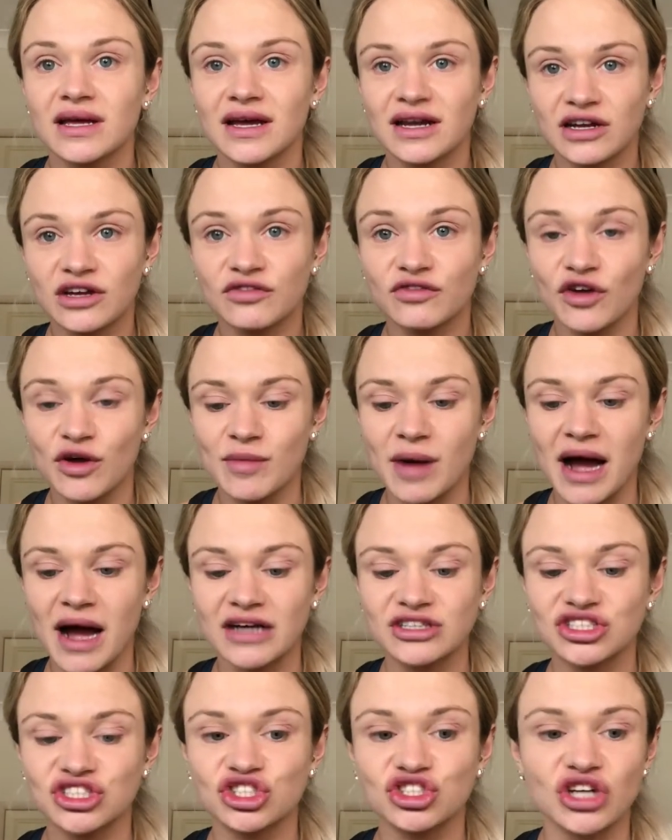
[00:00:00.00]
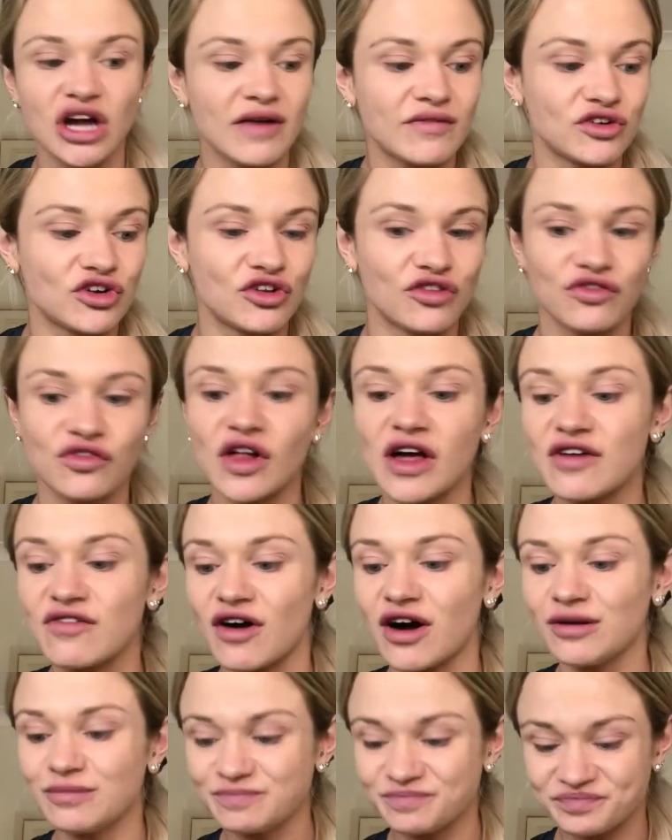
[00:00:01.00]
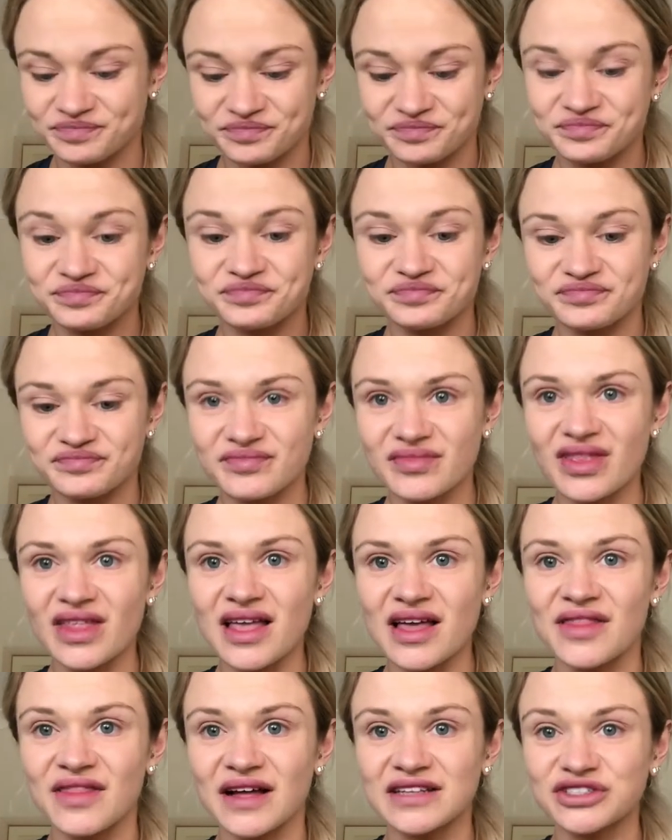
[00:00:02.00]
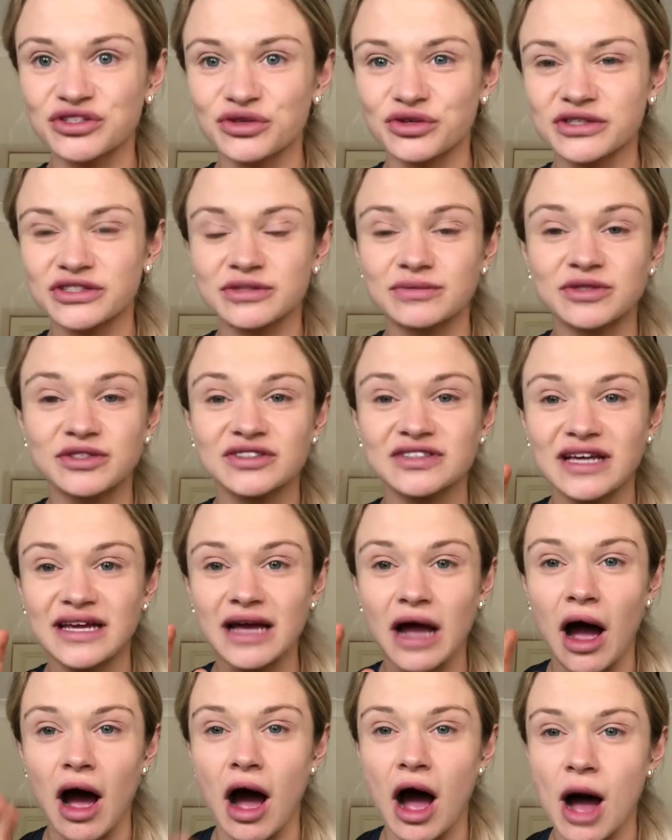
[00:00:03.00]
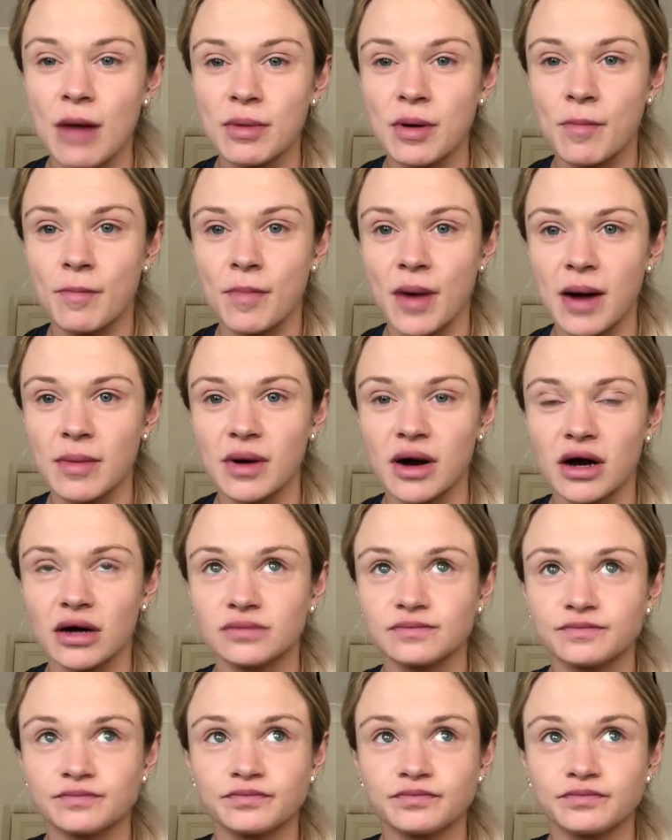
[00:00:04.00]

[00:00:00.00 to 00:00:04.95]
can confirm I actually do have a new flavor. That's awesome. So it's like Hubba Bubba